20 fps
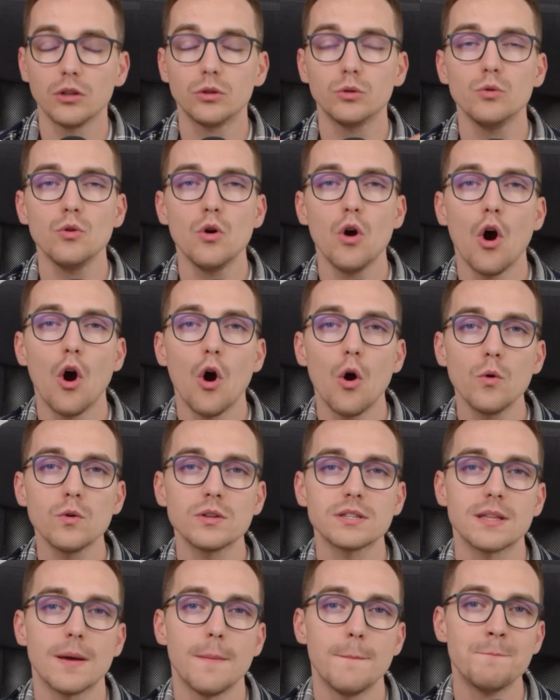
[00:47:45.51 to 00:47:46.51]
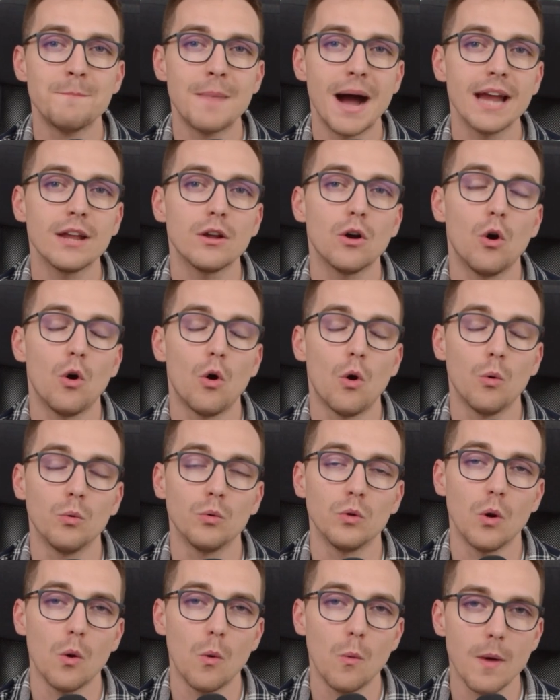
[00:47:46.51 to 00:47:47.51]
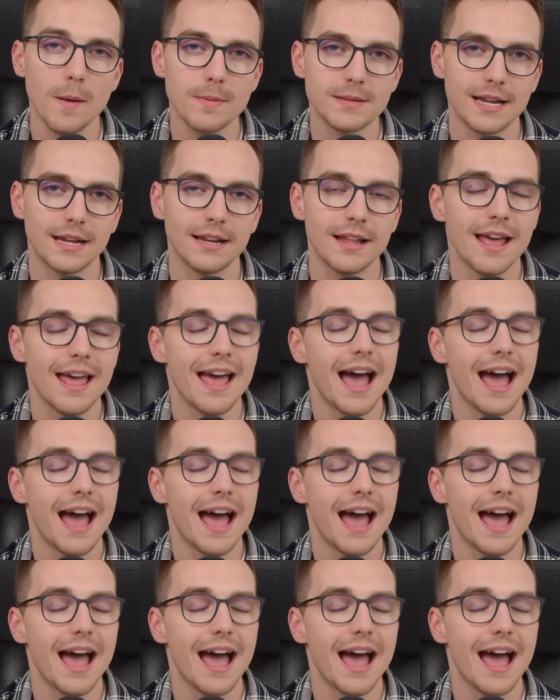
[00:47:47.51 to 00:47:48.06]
to host my own website.